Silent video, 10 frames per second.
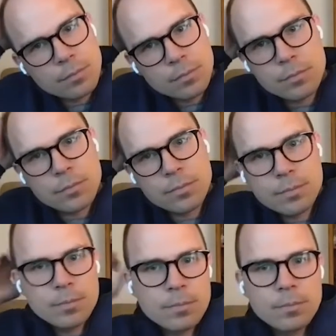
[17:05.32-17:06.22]

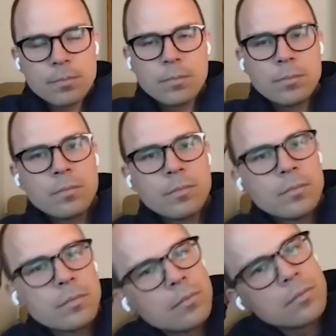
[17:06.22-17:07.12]

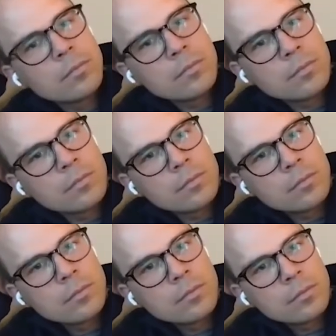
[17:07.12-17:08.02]

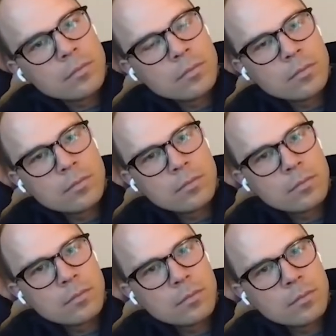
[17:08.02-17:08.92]

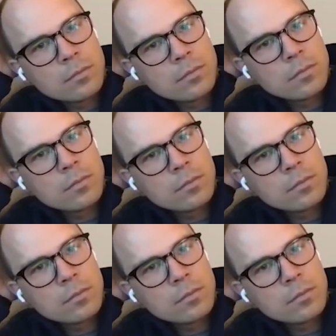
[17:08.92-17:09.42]
This person isn't speaking.